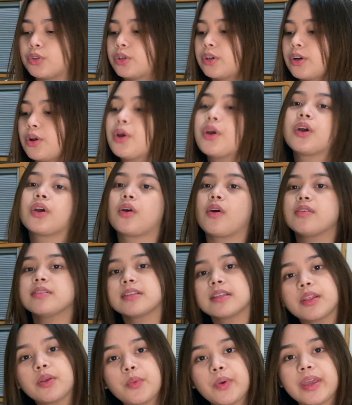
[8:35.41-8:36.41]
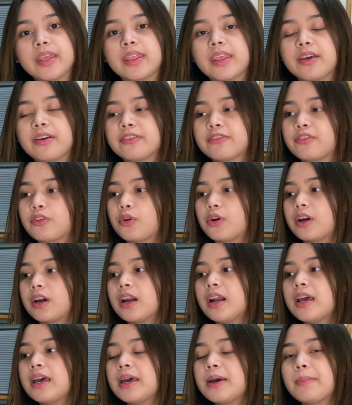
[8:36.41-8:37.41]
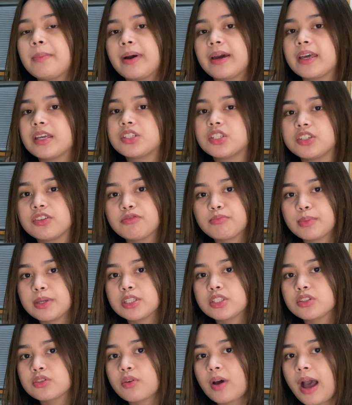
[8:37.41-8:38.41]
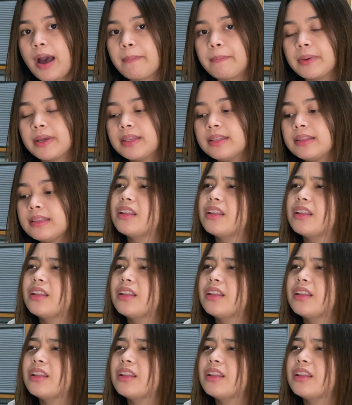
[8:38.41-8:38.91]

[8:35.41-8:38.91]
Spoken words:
or constantly waiting for my achievements to happen.